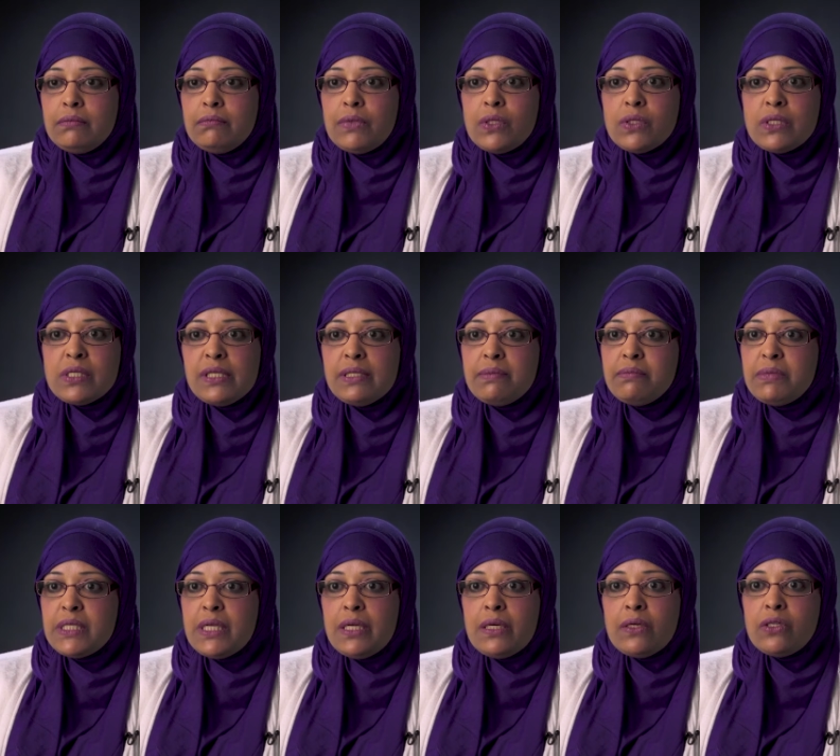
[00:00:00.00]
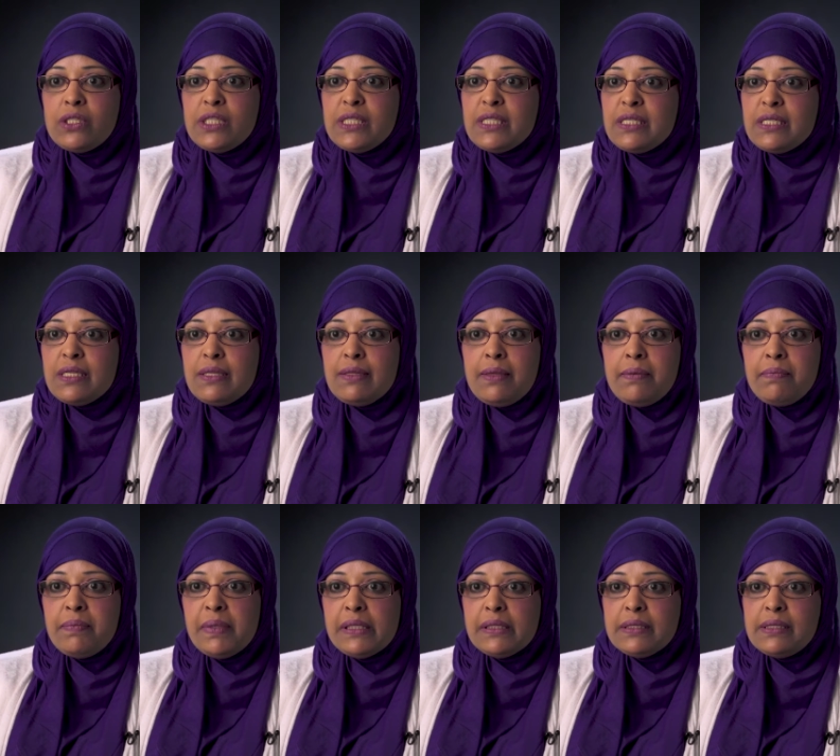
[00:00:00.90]
Muslim terrorist in
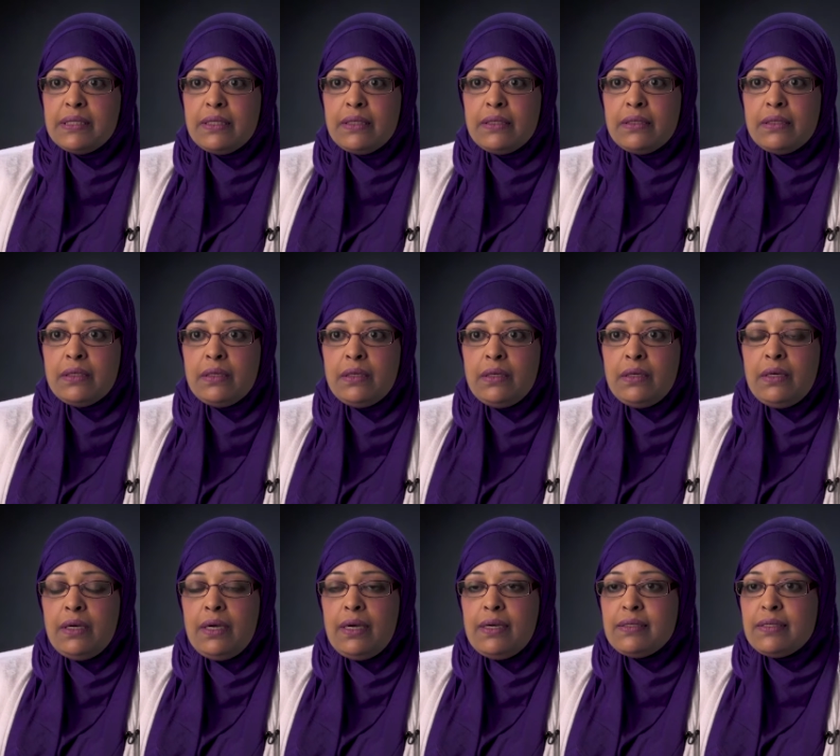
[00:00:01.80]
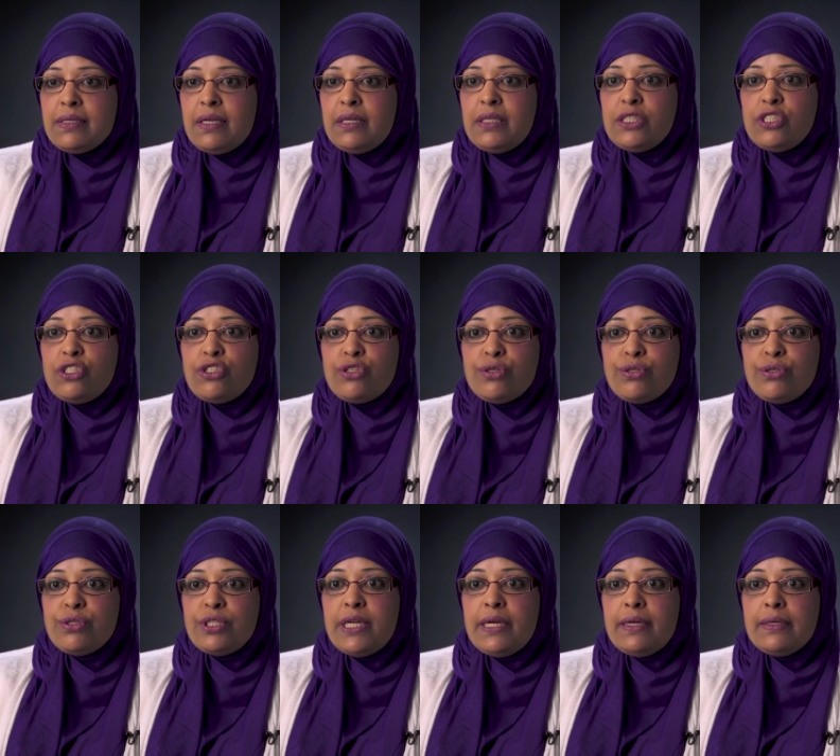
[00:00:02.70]
the building as an
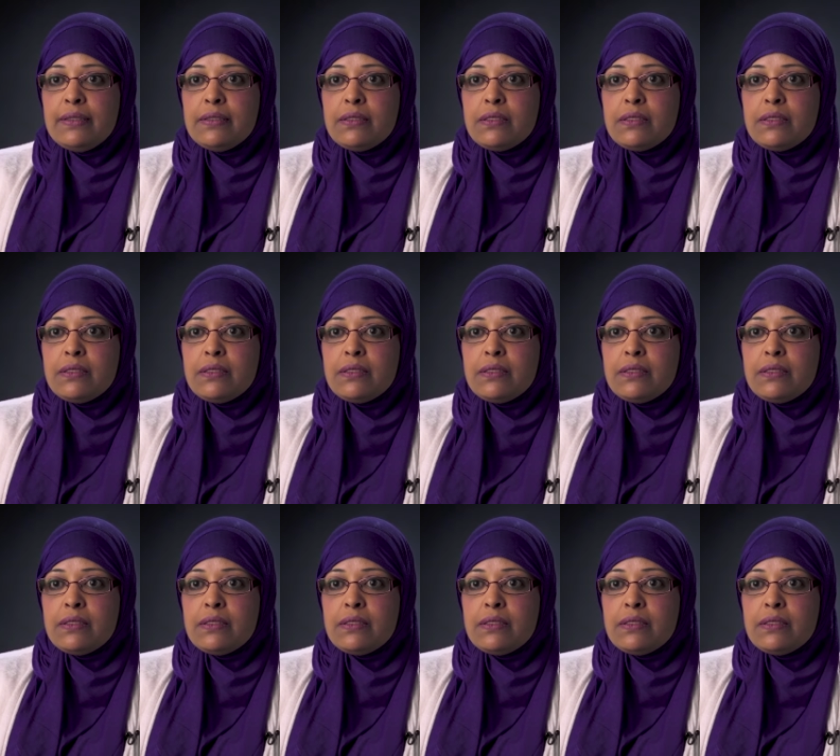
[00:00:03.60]
intruder.